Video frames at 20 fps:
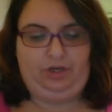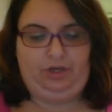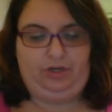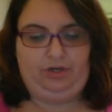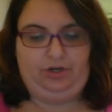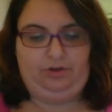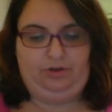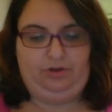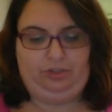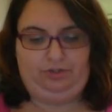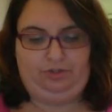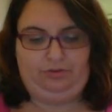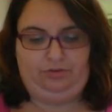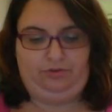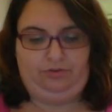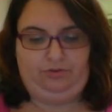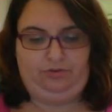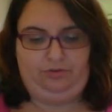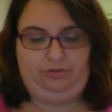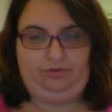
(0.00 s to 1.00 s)
go to
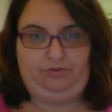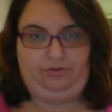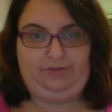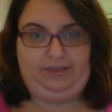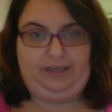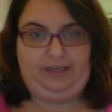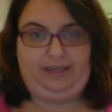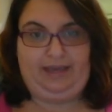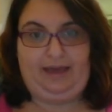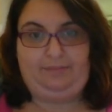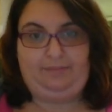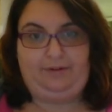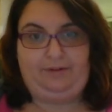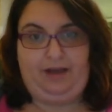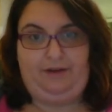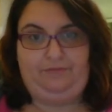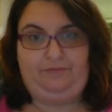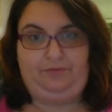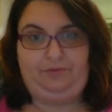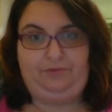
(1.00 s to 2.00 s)
the
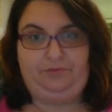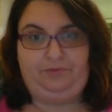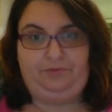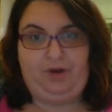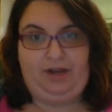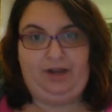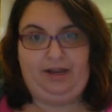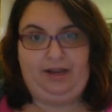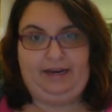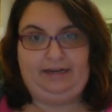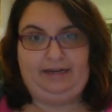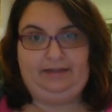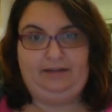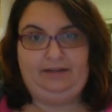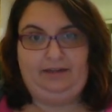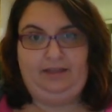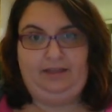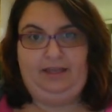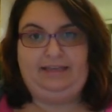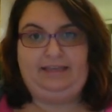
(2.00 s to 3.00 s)
Epcot Food and Wine.